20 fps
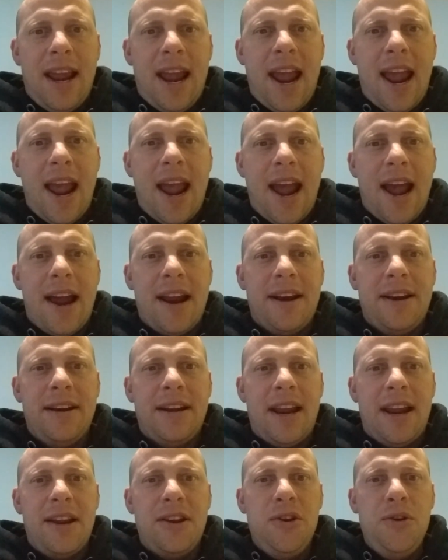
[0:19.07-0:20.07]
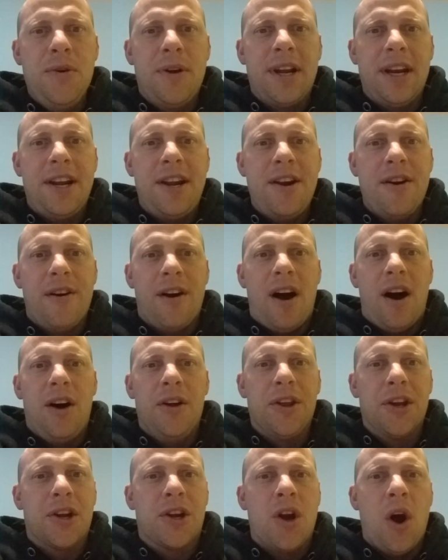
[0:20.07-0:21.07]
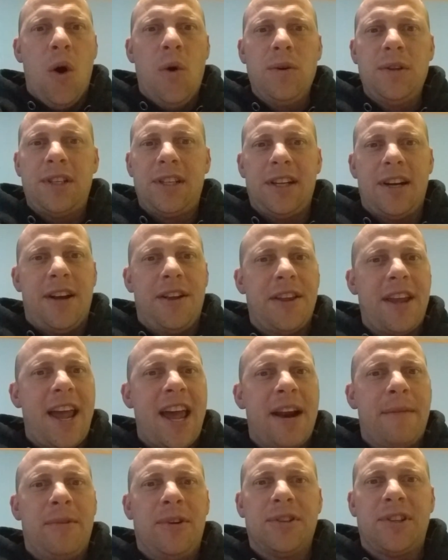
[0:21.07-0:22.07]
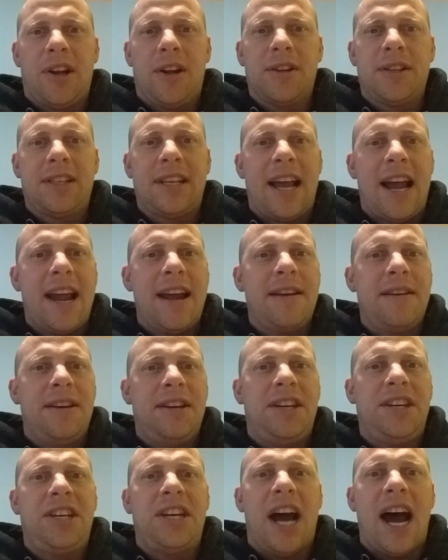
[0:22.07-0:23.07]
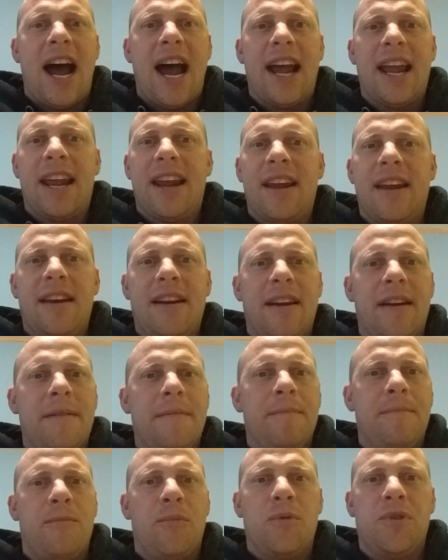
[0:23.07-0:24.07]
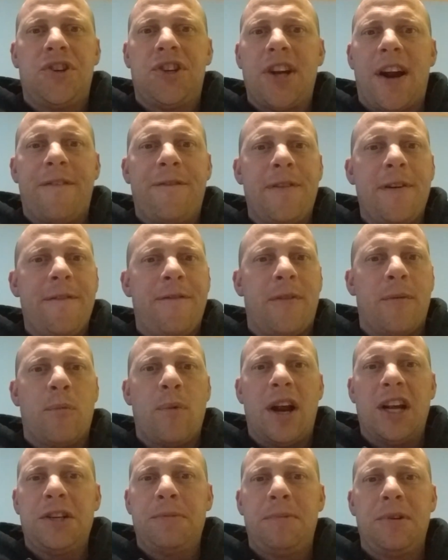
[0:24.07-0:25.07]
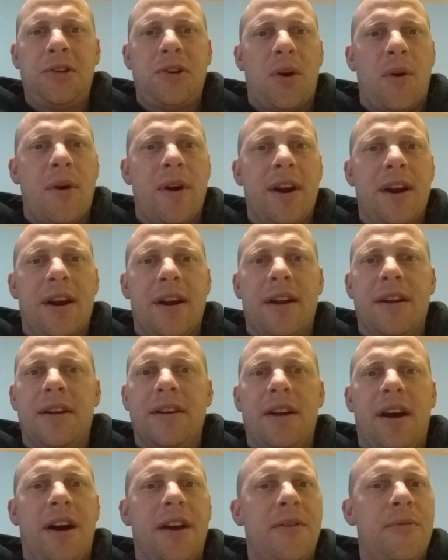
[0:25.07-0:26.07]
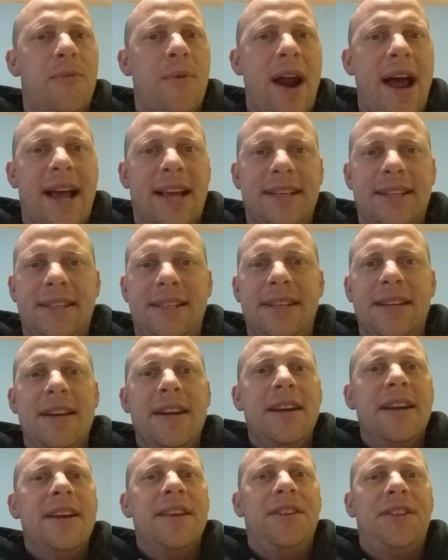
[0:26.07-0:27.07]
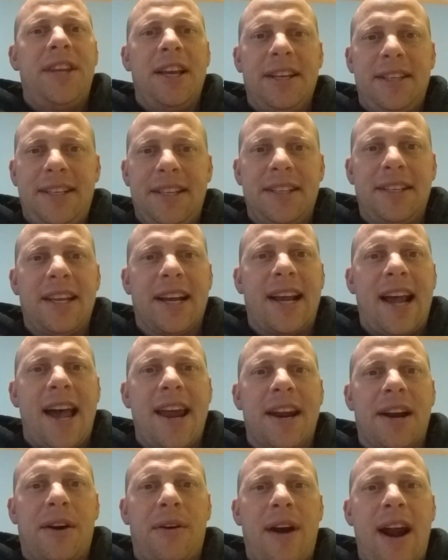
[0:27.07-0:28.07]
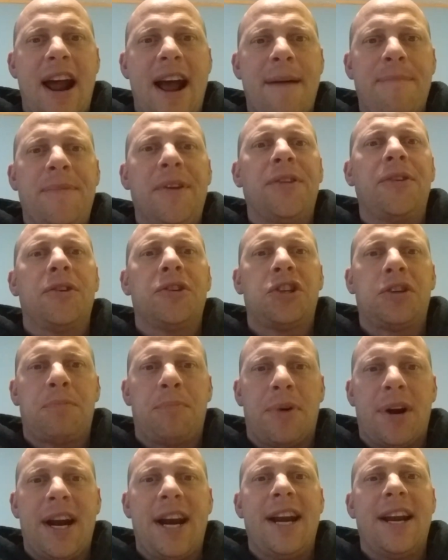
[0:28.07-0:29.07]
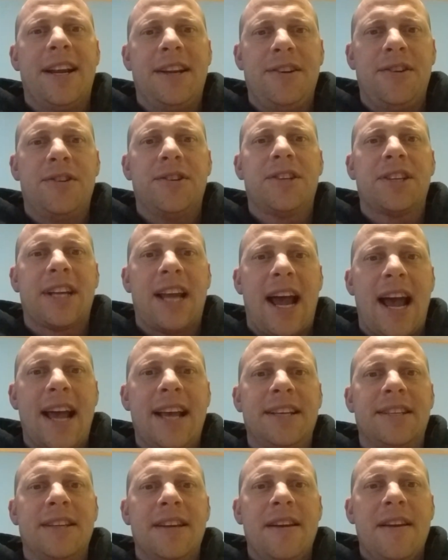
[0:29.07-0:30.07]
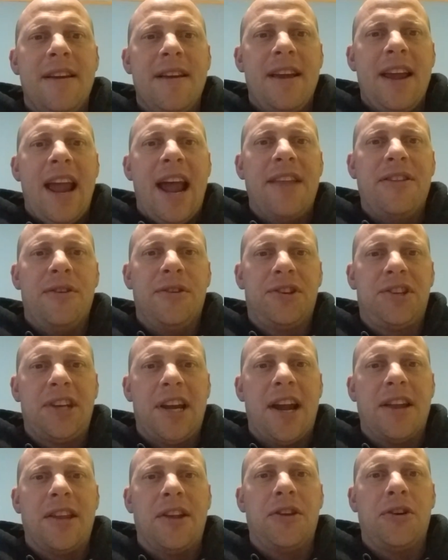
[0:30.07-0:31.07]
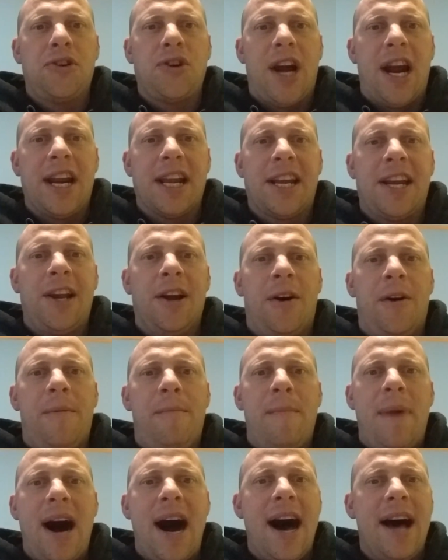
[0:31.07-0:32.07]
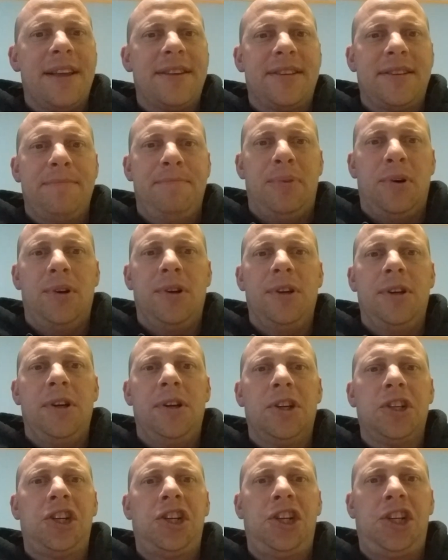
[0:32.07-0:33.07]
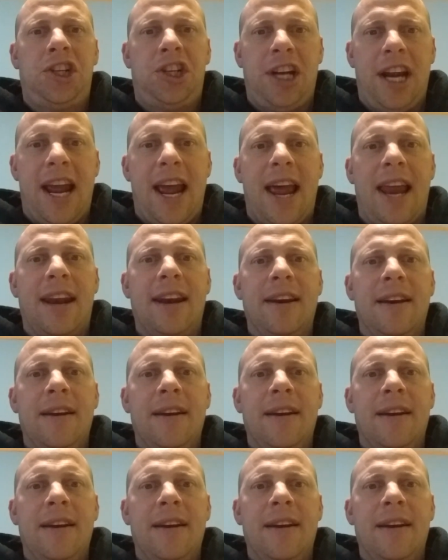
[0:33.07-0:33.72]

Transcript: And you could hear all the goats and all the animals outside dying and suffering from respiratory unrest. This is the kind of crap that they're spraying in your skies and they're saying that they're trying to kill moths. Bullshit.